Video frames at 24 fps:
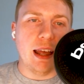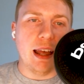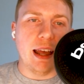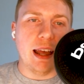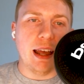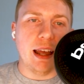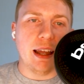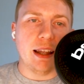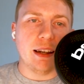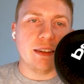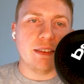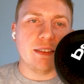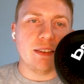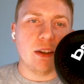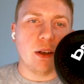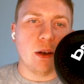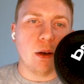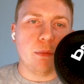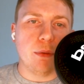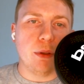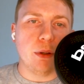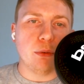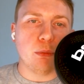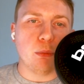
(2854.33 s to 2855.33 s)
And
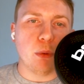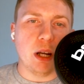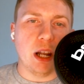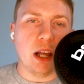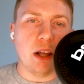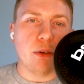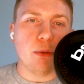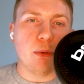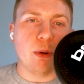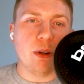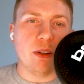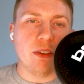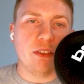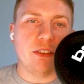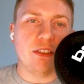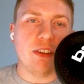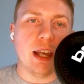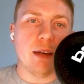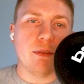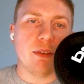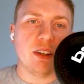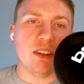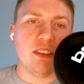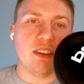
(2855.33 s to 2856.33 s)
of those
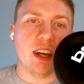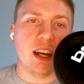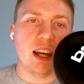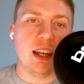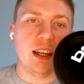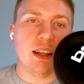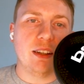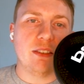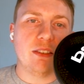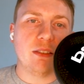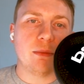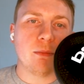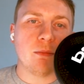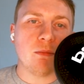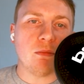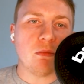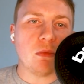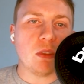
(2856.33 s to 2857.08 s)
107 ties,